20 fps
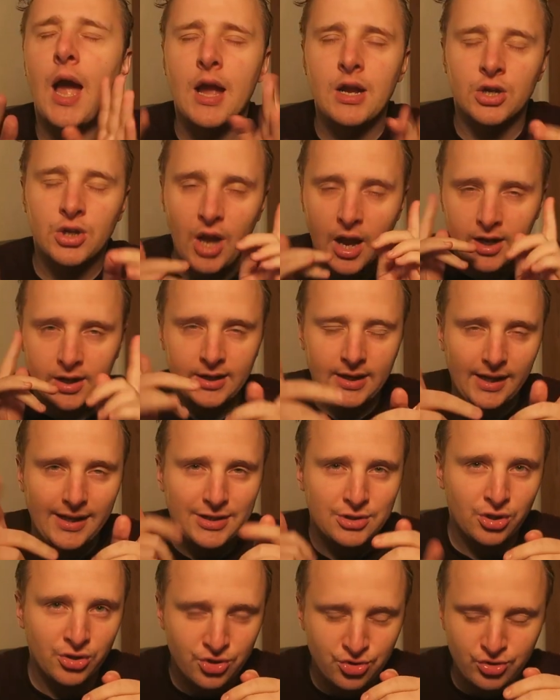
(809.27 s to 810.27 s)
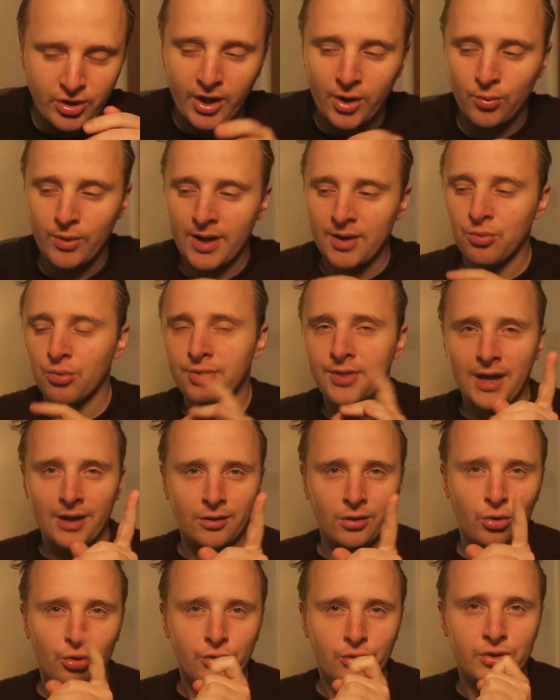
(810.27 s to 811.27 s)
I clicked on straight away with
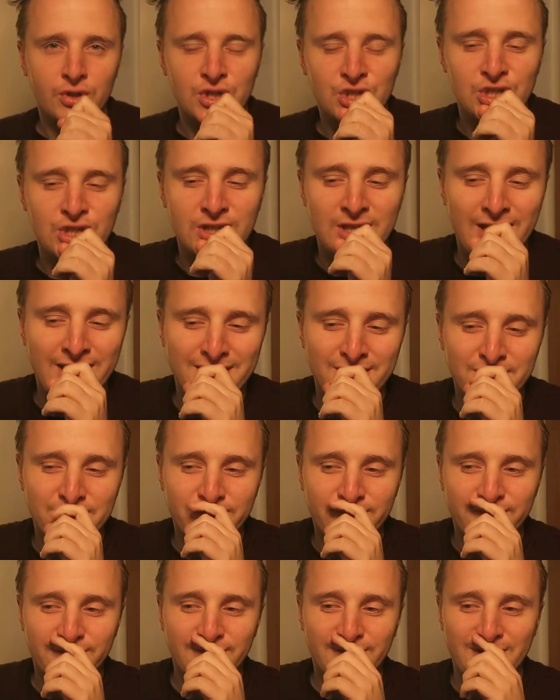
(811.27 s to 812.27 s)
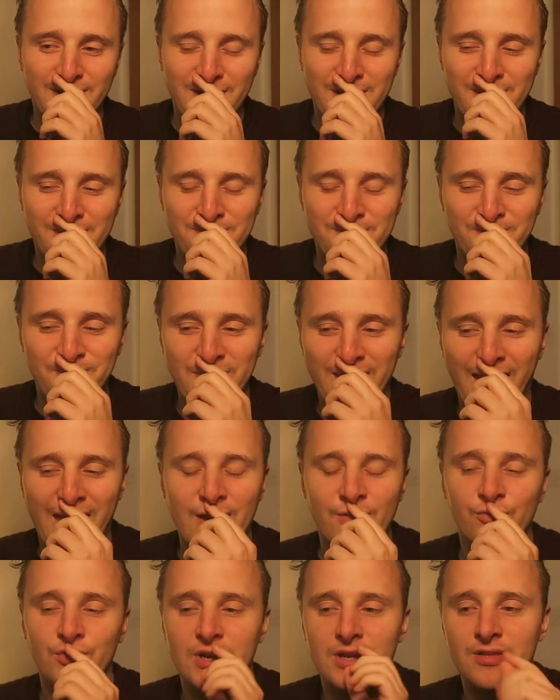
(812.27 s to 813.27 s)
that look that she gave
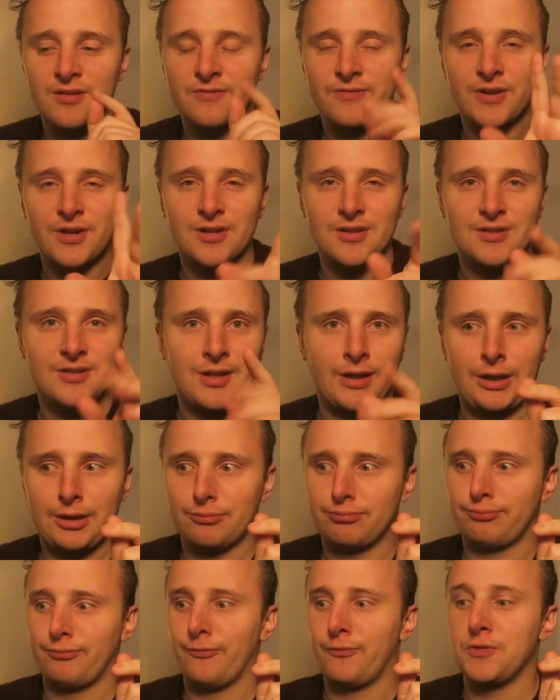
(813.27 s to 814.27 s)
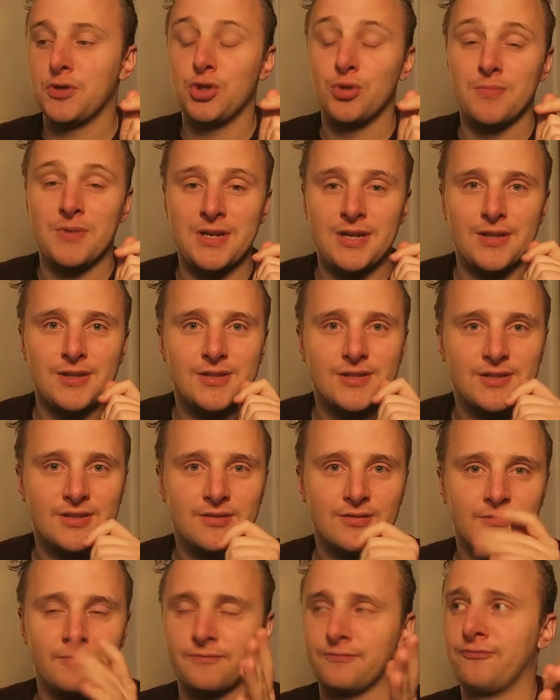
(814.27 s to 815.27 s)
Henry in the first, like, few
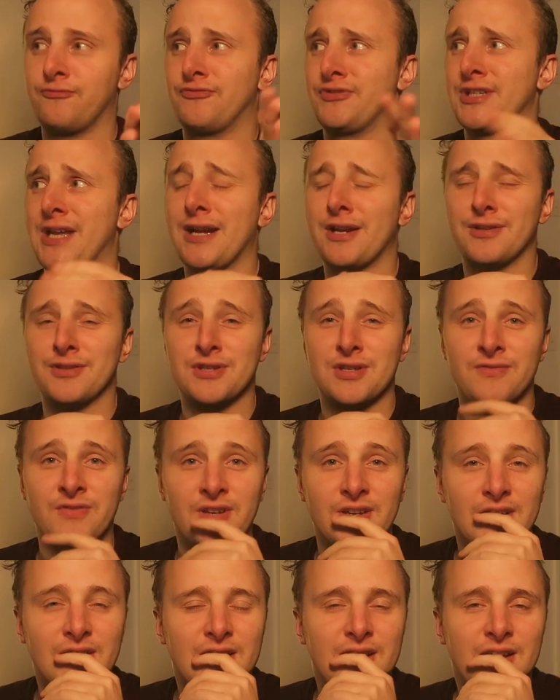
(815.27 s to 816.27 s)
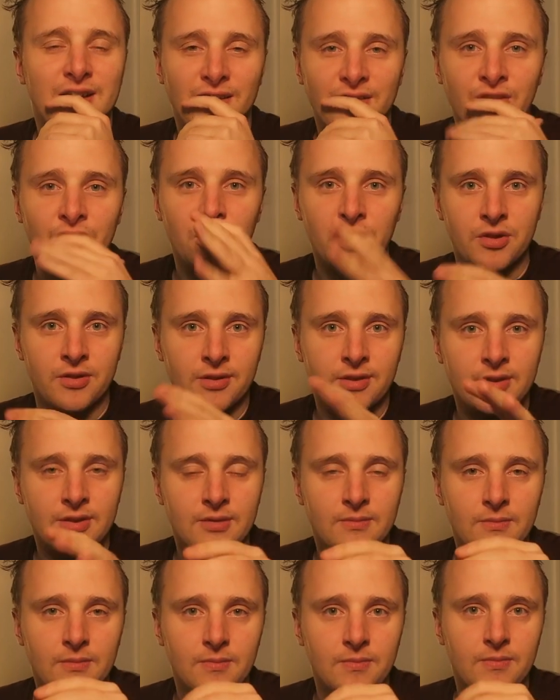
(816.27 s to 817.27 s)
minutes, seconds of it, that
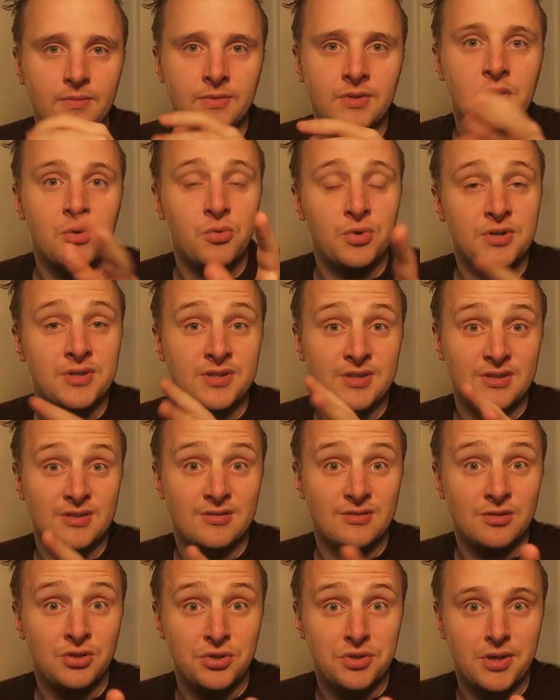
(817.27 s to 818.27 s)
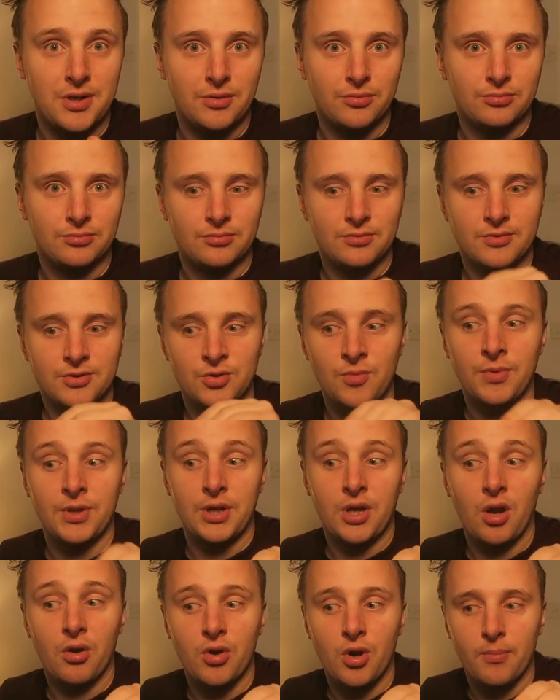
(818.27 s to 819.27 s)
there was, you know,
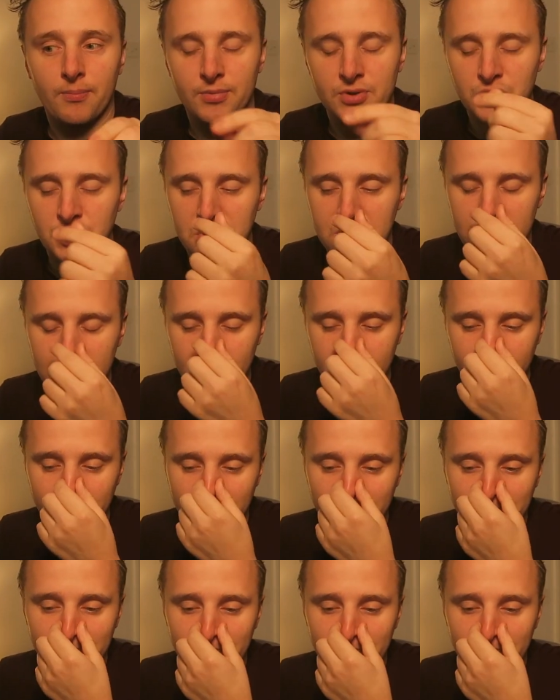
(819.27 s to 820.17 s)
something going on between them.